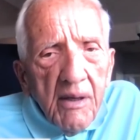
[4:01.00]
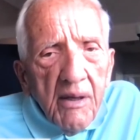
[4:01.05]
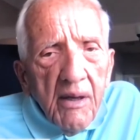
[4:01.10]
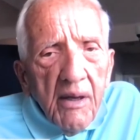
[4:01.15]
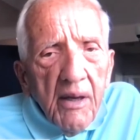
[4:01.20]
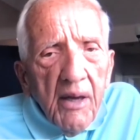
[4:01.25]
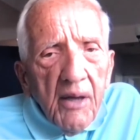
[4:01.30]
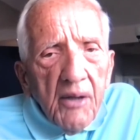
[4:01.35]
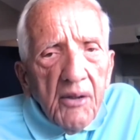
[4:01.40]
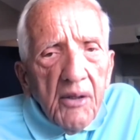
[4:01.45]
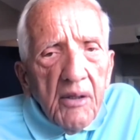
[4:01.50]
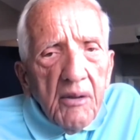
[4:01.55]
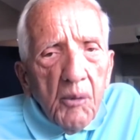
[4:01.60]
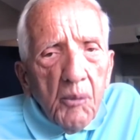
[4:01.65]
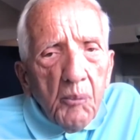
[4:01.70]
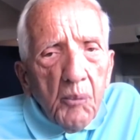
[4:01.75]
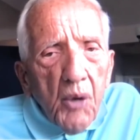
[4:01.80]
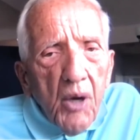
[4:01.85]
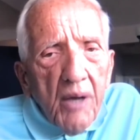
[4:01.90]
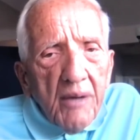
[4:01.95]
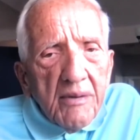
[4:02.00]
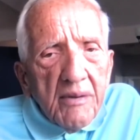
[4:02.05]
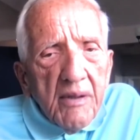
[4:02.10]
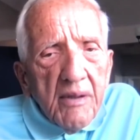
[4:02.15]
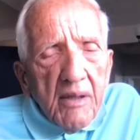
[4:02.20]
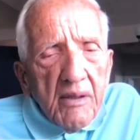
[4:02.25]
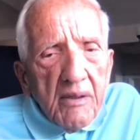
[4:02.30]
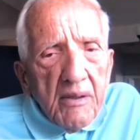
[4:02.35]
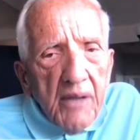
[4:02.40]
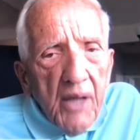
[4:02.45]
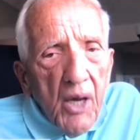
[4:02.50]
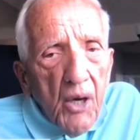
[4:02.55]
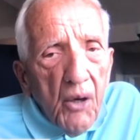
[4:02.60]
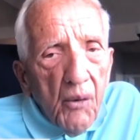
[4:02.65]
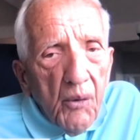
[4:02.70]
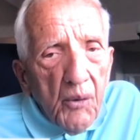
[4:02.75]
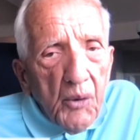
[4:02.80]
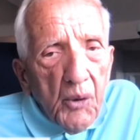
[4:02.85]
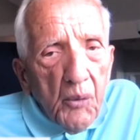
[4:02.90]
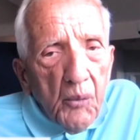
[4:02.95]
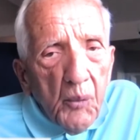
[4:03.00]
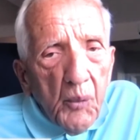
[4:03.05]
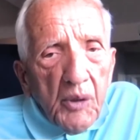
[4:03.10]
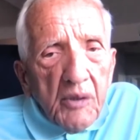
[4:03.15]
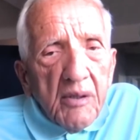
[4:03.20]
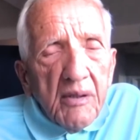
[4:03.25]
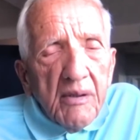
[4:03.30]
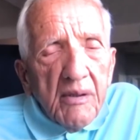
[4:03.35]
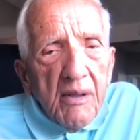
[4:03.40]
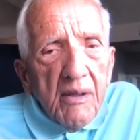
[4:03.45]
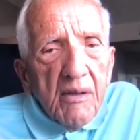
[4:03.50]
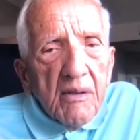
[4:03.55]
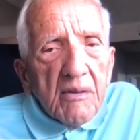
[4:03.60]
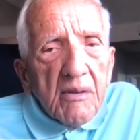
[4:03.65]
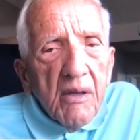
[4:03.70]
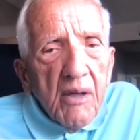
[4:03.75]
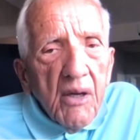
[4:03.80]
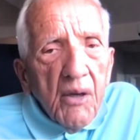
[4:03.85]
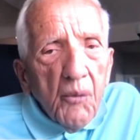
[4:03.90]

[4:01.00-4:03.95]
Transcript: And in the process now, in the recent years,